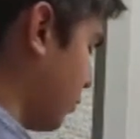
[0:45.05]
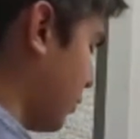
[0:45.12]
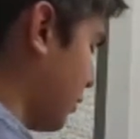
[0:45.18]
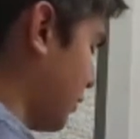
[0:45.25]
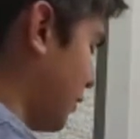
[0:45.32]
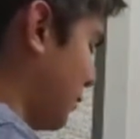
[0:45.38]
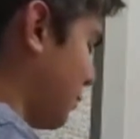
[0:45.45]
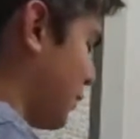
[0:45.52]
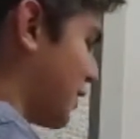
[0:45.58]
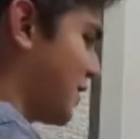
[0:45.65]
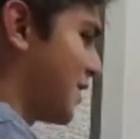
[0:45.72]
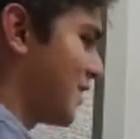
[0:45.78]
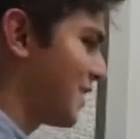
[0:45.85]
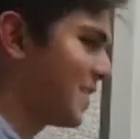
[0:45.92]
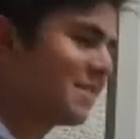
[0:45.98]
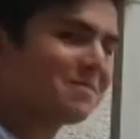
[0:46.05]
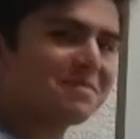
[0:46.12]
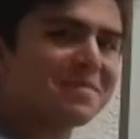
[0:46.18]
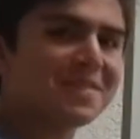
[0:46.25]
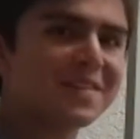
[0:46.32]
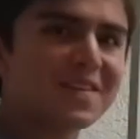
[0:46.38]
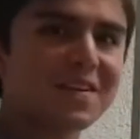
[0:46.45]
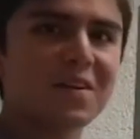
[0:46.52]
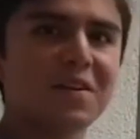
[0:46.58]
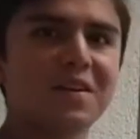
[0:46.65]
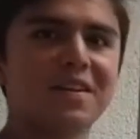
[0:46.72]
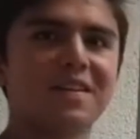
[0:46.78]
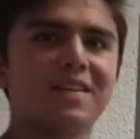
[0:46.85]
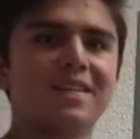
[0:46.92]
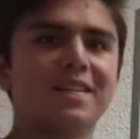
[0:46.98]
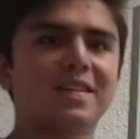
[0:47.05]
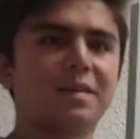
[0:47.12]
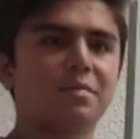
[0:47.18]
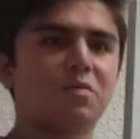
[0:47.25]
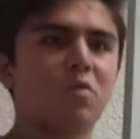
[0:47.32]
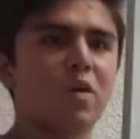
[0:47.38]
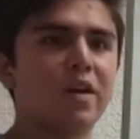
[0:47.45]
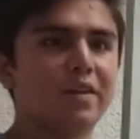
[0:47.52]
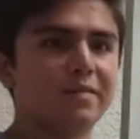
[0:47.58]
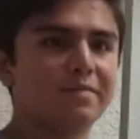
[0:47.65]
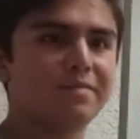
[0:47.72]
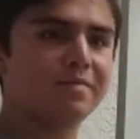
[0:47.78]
real numbers, except 1.